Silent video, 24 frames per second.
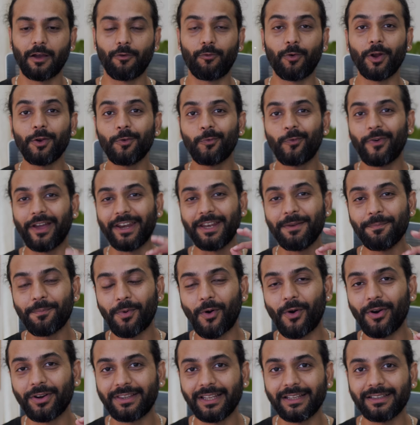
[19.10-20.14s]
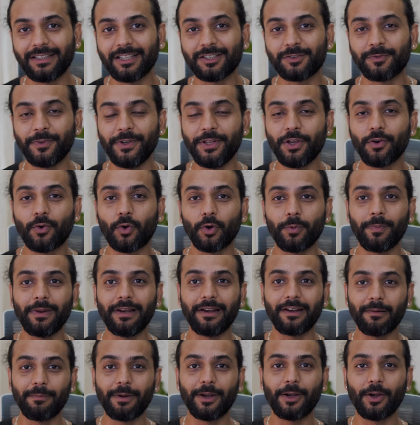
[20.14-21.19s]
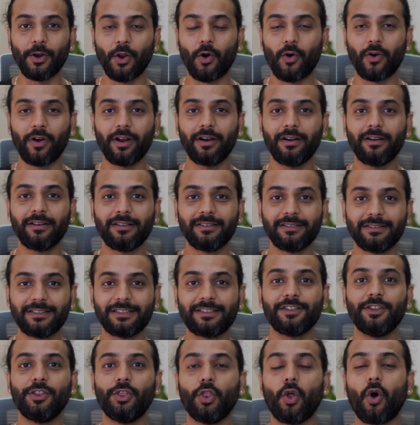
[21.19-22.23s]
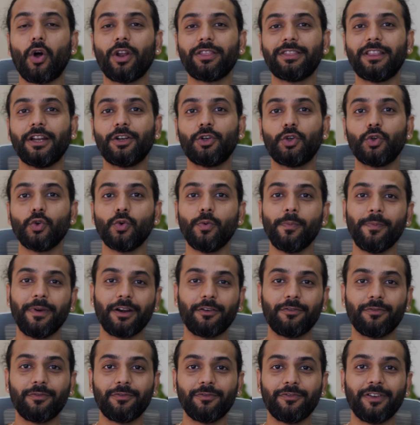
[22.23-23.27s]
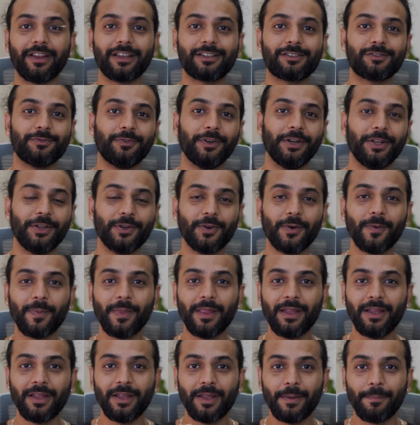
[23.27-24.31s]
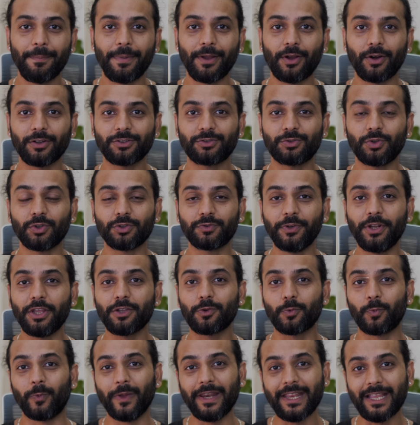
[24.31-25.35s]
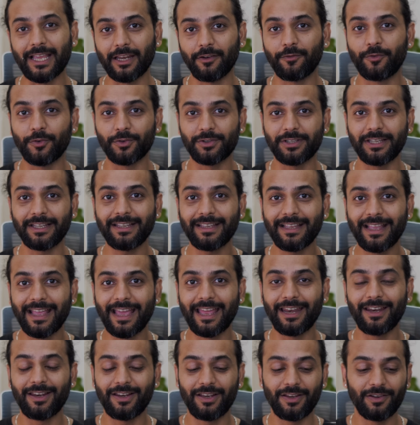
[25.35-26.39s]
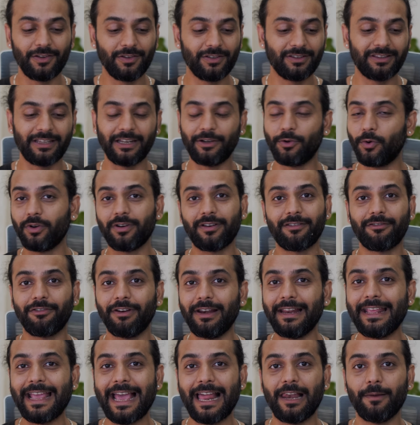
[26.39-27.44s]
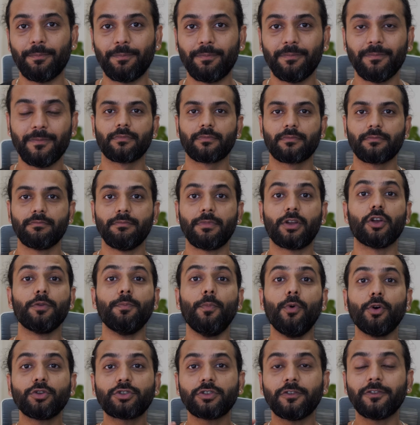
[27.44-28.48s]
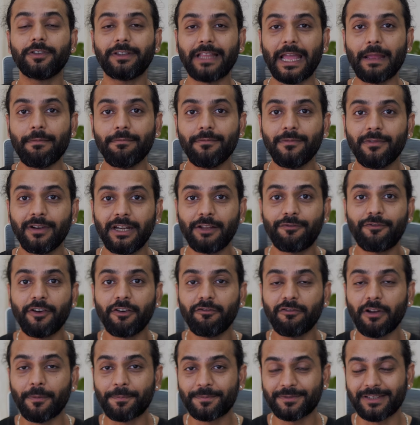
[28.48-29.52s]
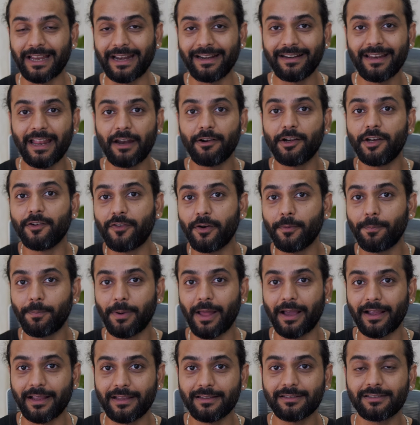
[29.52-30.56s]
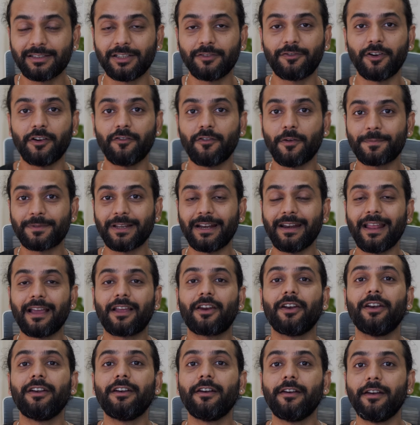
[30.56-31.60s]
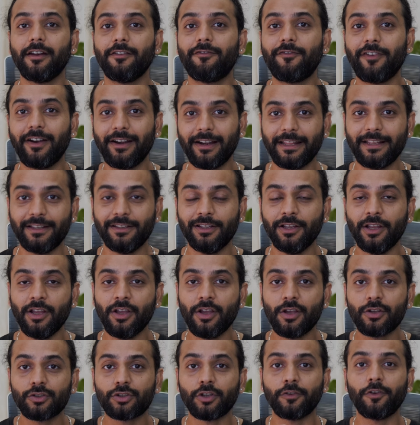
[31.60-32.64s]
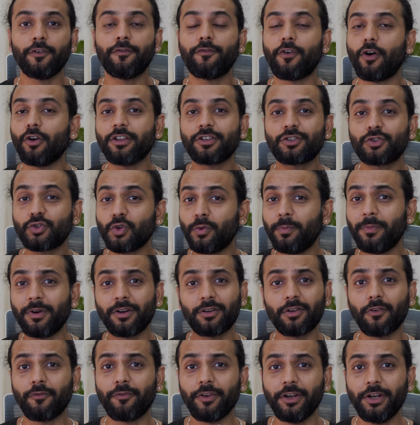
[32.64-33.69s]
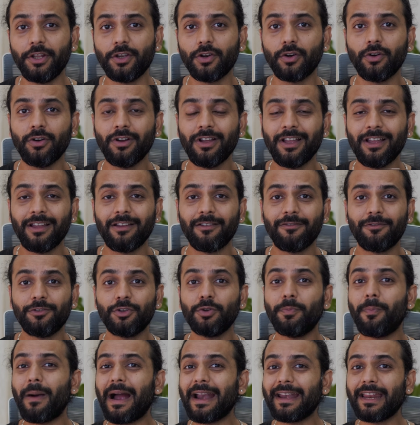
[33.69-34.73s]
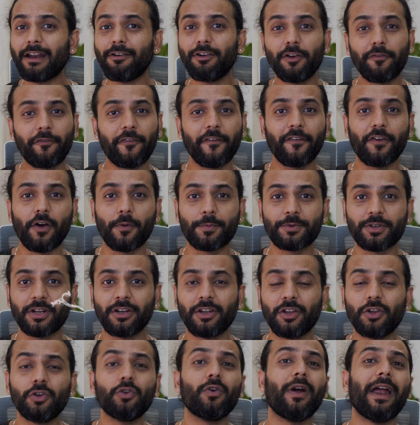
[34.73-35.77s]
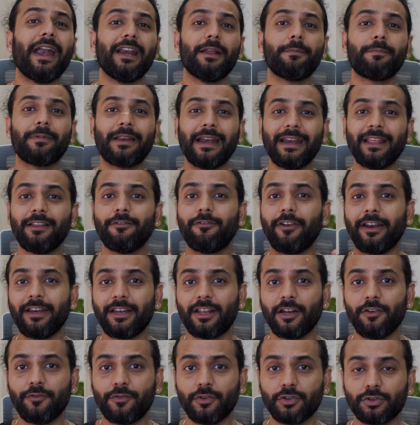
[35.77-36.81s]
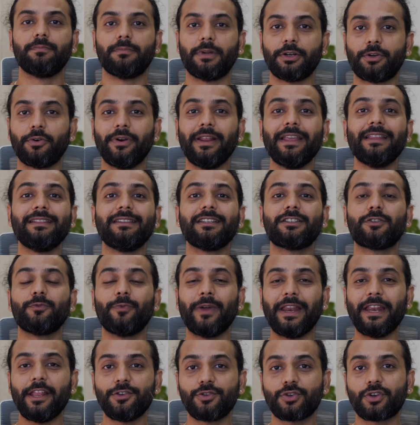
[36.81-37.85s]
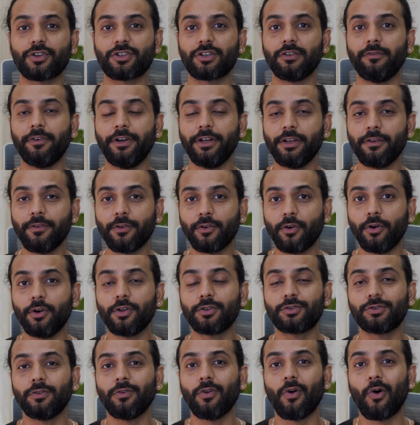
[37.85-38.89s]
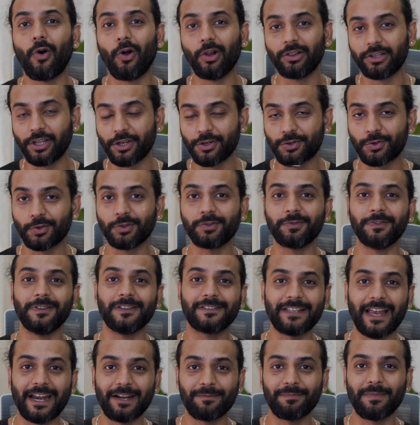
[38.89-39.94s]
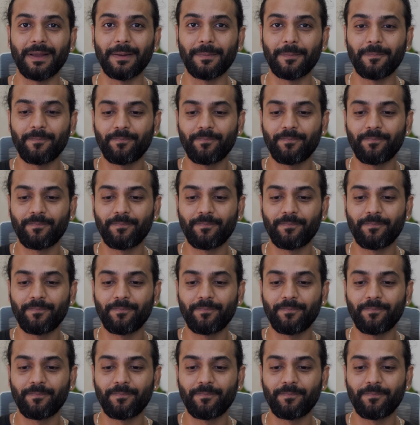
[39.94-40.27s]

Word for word: And one very important thing, this video could be a little bit longer. This is not the two minute fix video because those videos very confusing and they don't really help because most of the time different website had different plugins different website are created differently so if you follow this two minute of video you might have different option and you end up getting very confused but today in this very education video we're going to solve all the issues with the sitemap